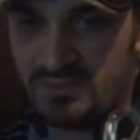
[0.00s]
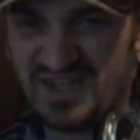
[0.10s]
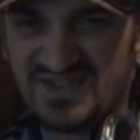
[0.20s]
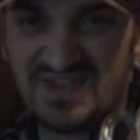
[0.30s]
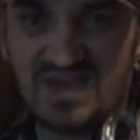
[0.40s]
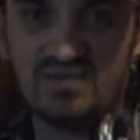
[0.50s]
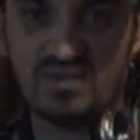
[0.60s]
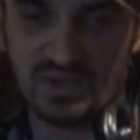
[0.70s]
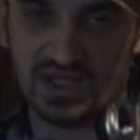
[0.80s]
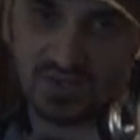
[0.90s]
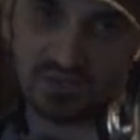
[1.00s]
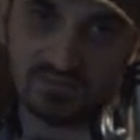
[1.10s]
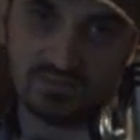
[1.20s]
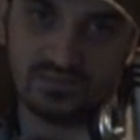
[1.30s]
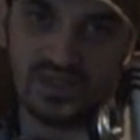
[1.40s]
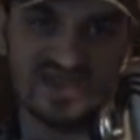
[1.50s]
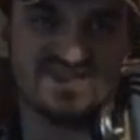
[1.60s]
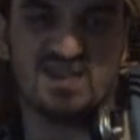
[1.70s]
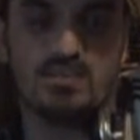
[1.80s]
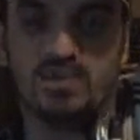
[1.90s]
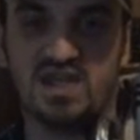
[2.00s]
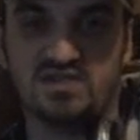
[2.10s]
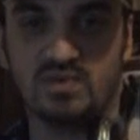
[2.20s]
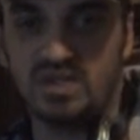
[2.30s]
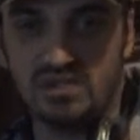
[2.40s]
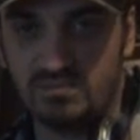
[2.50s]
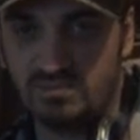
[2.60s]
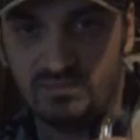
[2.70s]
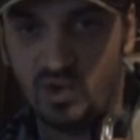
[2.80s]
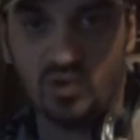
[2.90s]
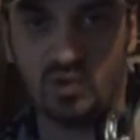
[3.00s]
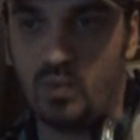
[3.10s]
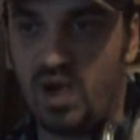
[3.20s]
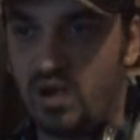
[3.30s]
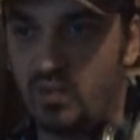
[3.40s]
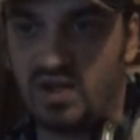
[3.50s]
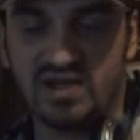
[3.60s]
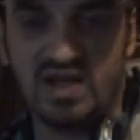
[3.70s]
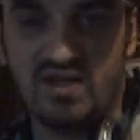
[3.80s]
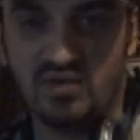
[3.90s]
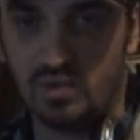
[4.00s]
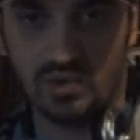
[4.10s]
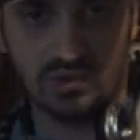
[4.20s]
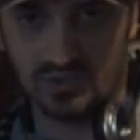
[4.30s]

But instead of it being like a set piece where you're on the whole one